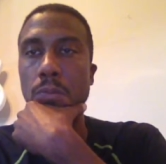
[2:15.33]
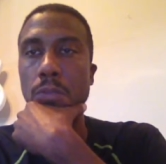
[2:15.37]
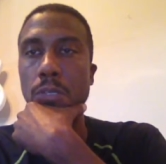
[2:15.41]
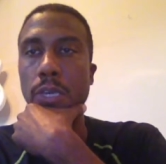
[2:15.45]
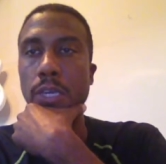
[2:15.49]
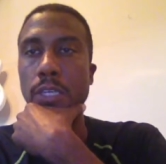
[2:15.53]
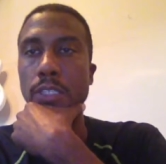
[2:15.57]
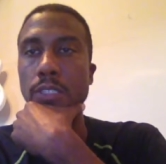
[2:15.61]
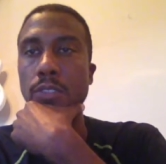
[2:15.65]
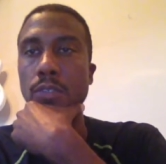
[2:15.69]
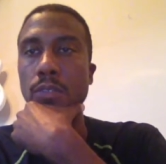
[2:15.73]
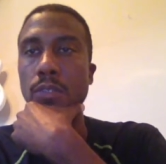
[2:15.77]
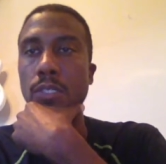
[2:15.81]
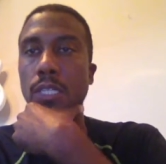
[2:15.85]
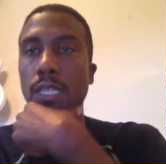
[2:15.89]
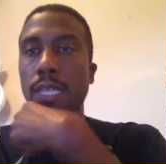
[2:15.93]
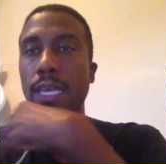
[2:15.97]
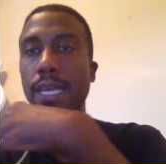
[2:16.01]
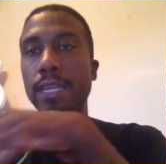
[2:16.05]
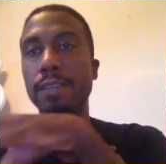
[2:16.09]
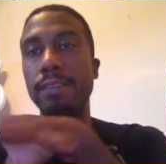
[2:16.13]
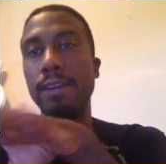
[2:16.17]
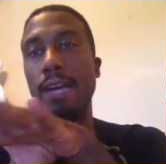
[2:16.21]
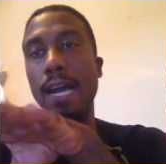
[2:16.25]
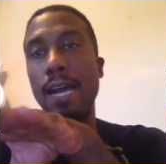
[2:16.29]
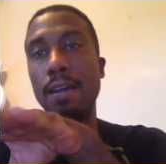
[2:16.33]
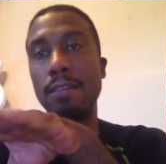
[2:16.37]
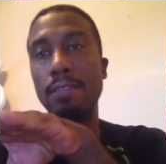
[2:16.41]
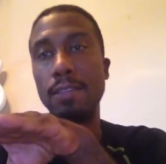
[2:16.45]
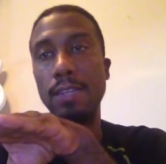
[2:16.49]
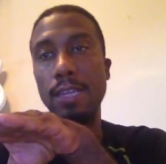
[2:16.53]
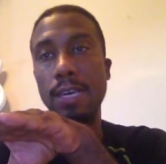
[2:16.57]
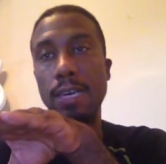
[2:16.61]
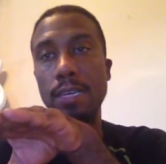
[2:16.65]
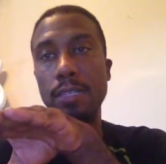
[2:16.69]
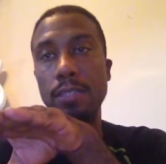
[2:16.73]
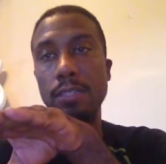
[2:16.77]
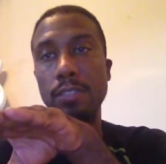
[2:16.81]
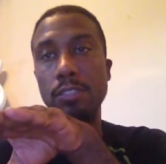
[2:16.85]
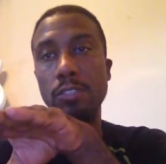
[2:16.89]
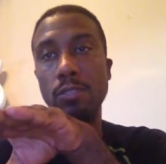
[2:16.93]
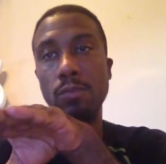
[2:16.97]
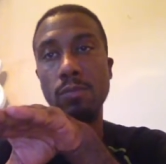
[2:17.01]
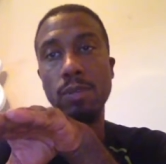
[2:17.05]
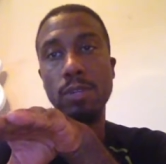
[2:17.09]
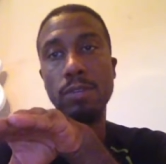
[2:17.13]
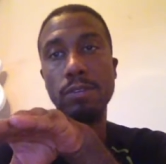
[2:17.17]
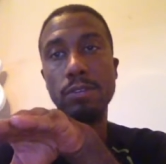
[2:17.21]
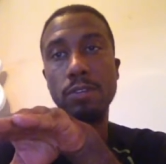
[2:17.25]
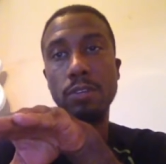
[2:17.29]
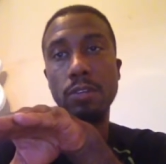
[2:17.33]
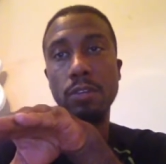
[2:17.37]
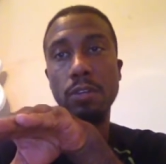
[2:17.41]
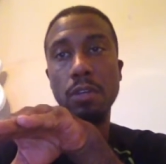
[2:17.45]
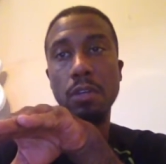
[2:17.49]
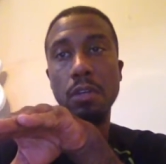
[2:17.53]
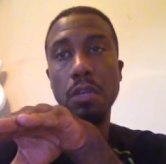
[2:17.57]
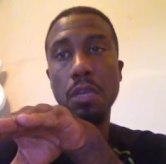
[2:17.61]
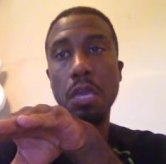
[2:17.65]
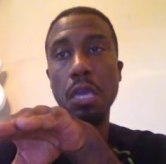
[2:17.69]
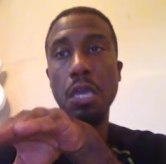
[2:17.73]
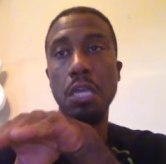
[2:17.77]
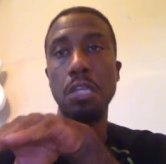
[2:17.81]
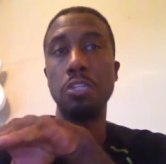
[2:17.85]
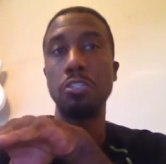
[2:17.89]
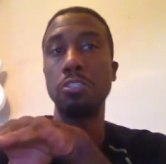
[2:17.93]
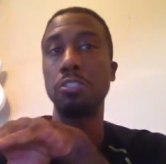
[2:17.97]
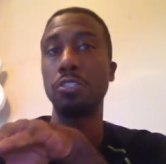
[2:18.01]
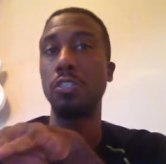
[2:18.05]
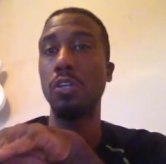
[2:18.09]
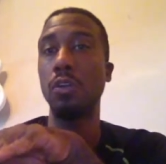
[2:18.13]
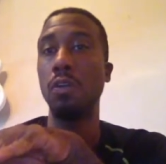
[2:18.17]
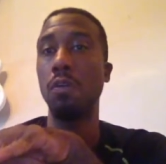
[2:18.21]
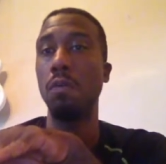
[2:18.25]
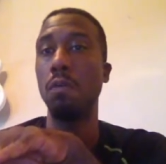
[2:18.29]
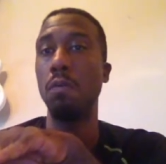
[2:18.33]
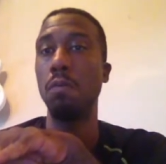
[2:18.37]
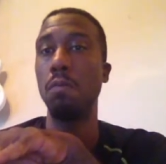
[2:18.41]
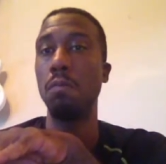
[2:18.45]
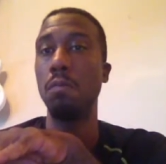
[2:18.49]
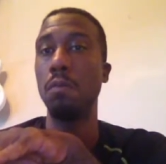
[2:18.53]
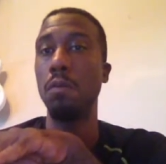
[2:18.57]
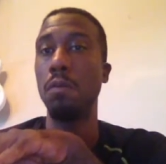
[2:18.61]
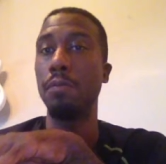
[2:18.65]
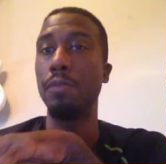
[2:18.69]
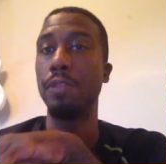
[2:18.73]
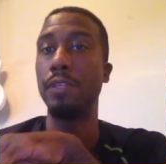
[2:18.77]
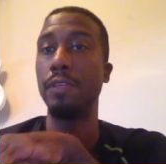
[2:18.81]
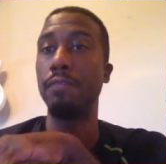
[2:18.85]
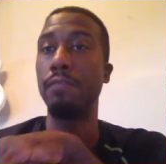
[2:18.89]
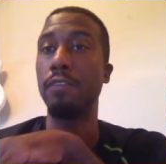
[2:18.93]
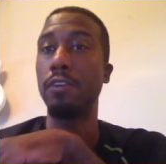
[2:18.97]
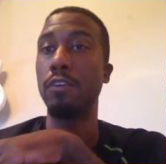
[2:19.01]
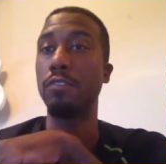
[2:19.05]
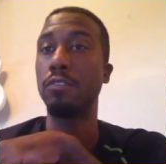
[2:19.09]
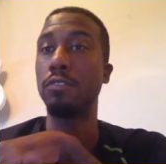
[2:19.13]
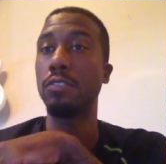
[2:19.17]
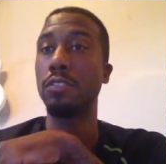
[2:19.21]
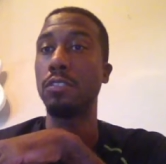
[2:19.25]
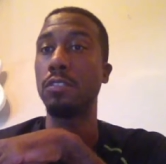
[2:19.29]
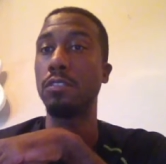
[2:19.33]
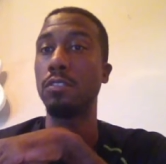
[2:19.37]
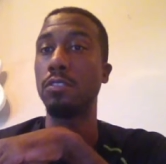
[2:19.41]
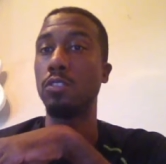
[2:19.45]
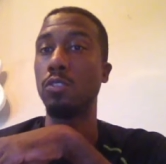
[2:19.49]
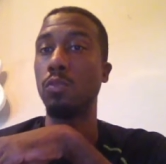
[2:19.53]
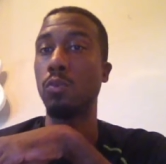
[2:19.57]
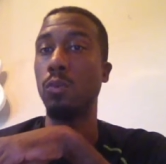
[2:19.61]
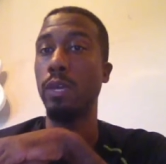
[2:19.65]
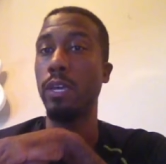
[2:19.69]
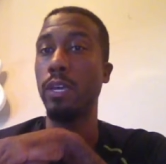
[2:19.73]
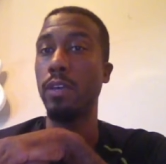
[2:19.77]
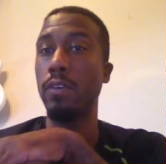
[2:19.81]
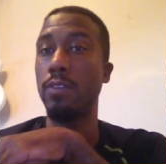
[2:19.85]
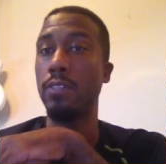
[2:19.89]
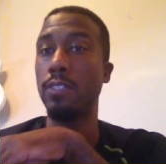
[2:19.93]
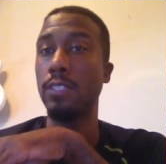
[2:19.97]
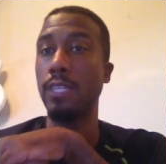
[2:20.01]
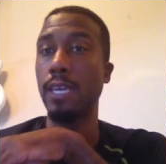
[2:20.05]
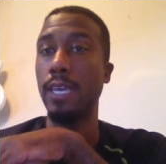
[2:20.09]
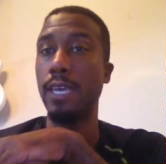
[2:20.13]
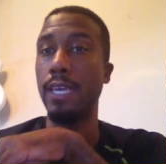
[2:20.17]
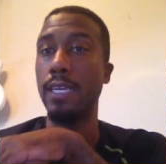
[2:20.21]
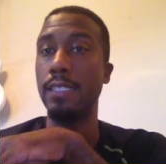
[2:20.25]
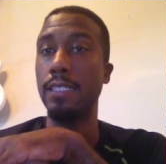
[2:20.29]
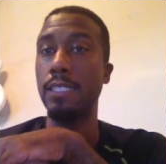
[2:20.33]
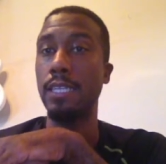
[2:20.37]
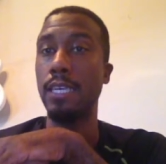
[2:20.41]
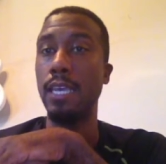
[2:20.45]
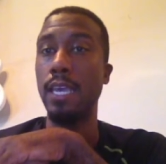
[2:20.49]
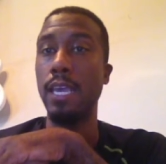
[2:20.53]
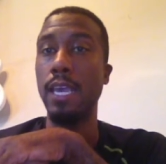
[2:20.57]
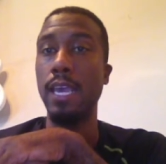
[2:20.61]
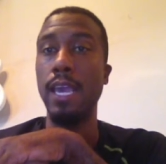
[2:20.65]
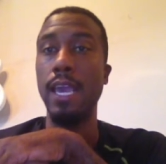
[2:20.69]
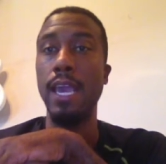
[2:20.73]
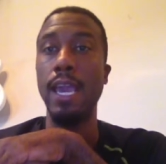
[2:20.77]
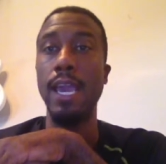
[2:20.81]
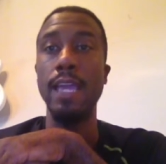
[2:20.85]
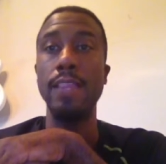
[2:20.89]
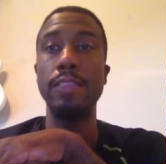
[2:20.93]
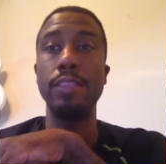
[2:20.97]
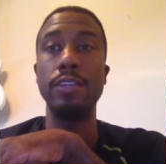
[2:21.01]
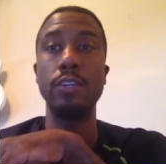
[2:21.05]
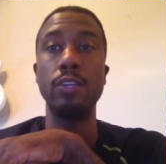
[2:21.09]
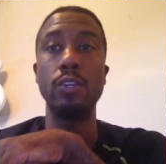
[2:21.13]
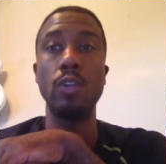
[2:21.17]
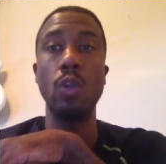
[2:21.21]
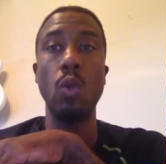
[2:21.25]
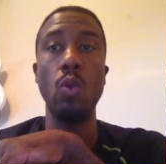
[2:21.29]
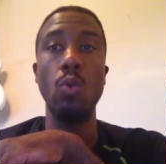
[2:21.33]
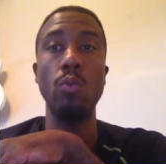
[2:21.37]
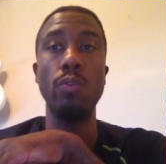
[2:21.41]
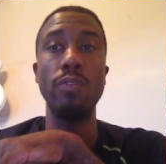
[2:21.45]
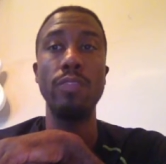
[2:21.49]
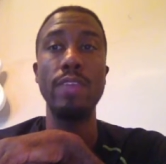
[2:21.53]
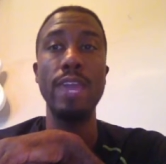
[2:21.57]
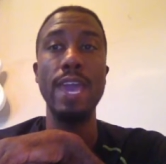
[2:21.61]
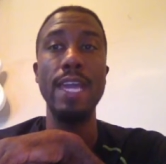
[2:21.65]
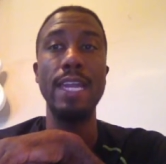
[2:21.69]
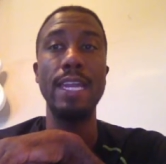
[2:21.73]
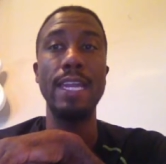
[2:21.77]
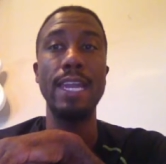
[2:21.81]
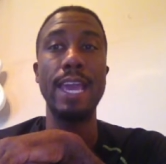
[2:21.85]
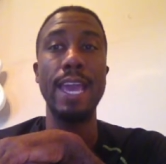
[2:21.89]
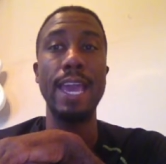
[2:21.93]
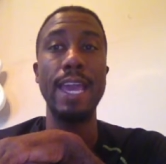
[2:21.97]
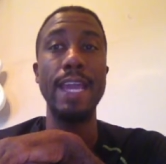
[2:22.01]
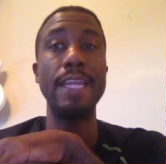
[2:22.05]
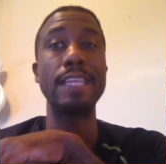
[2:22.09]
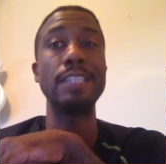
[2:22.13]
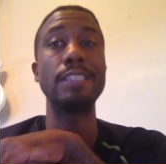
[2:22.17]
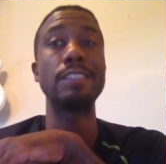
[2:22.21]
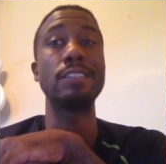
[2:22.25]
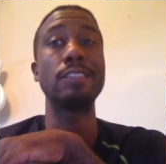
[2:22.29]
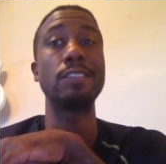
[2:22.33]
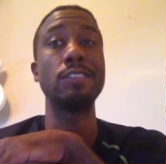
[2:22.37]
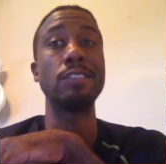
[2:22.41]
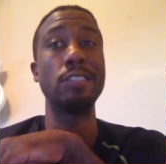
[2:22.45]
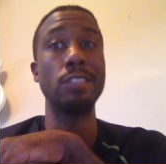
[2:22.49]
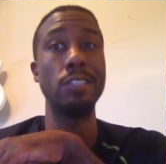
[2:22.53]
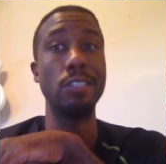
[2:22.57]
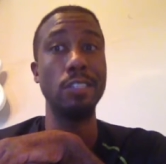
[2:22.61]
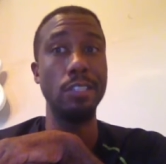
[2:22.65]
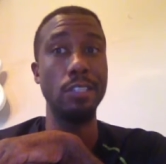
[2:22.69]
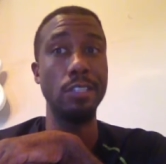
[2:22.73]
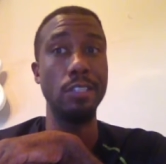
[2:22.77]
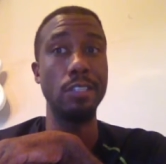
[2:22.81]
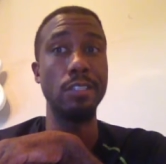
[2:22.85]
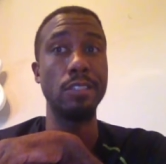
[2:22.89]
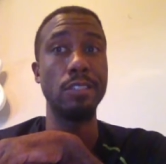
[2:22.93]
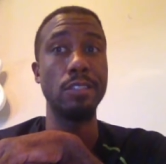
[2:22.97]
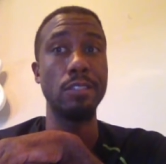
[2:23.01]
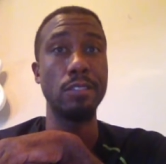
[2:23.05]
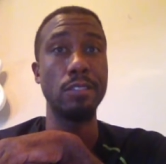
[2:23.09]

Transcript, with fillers: Okay, so in the land of Havilath, there's a river and there's gold. And then verse 12 says, and the gold of that land is good.